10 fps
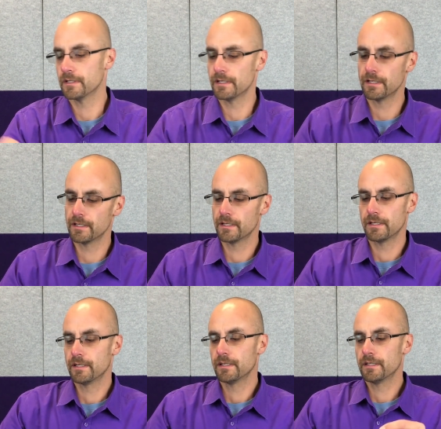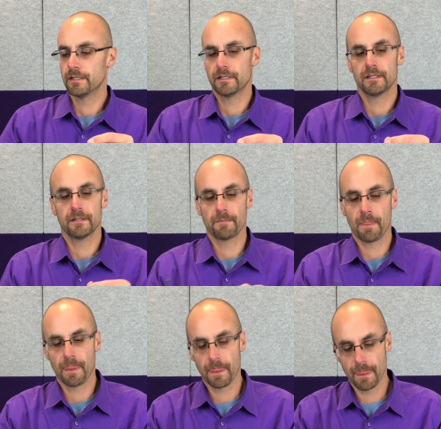
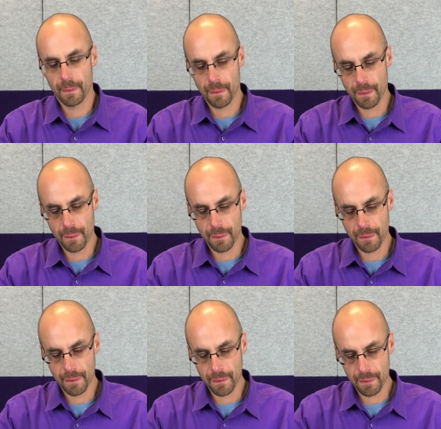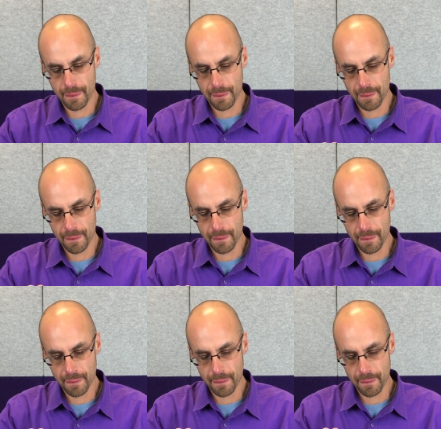
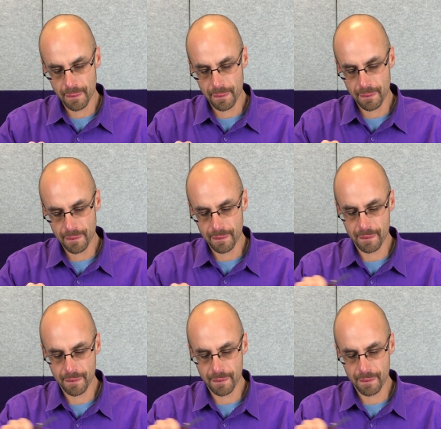(no one is talking)